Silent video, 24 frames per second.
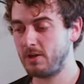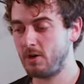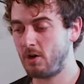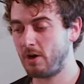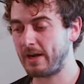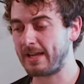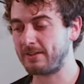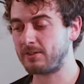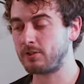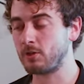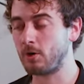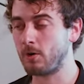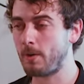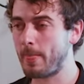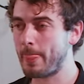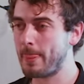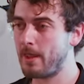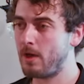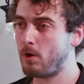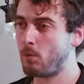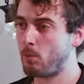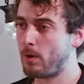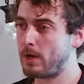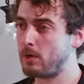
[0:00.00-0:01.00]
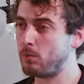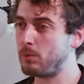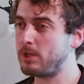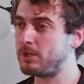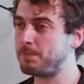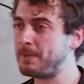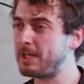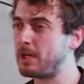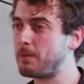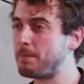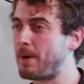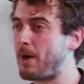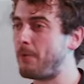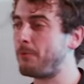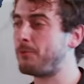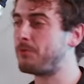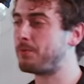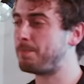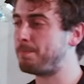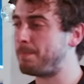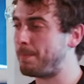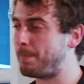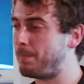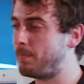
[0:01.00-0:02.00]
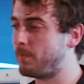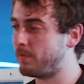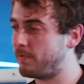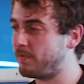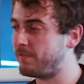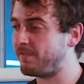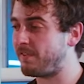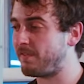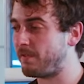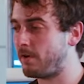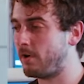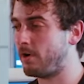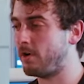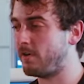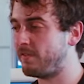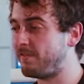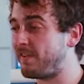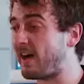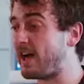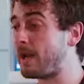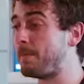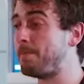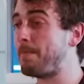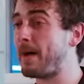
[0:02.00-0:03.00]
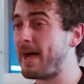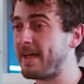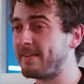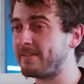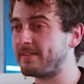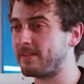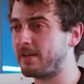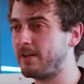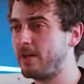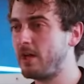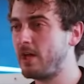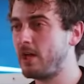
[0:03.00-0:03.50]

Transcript: Okay, so when we speak about file path,